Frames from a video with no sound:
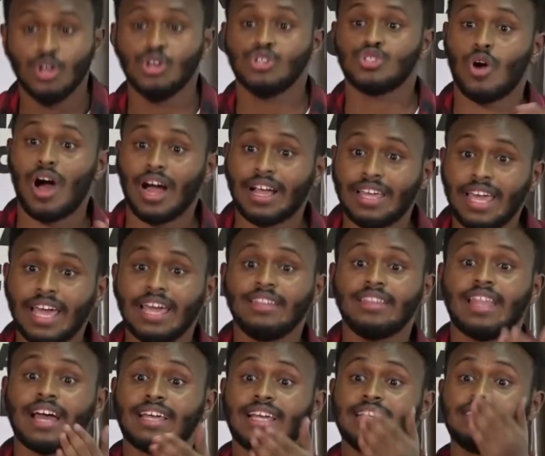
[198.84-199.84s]
So again,
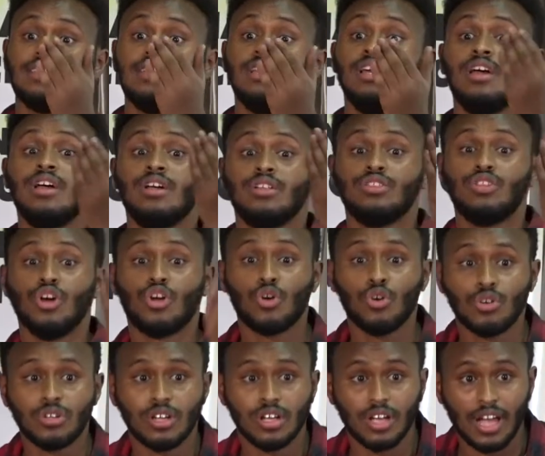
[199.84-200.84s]
they're getting the raw
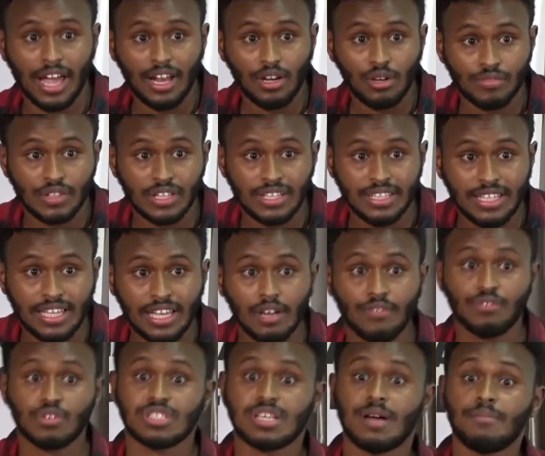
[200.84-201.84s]
end of the deal
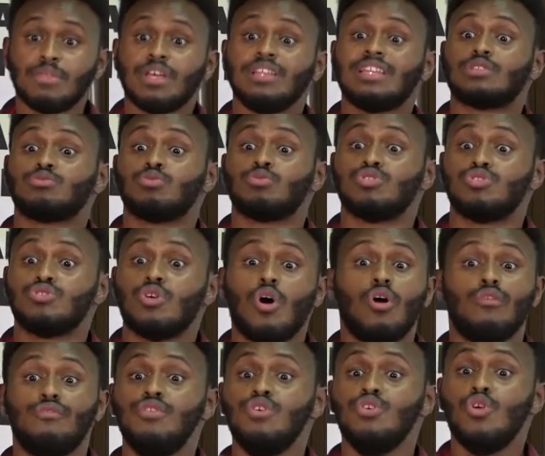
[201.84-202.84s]
for something that was
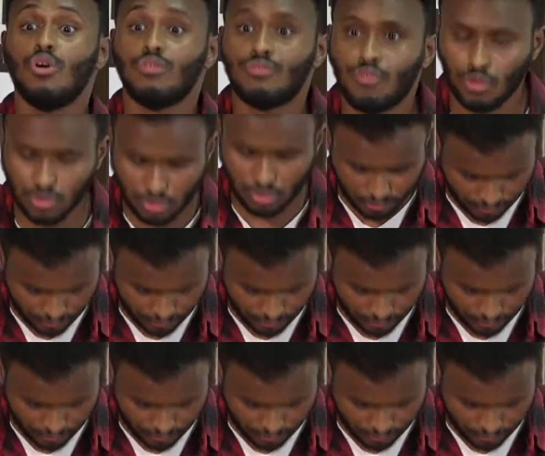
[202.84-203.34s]
of no fault of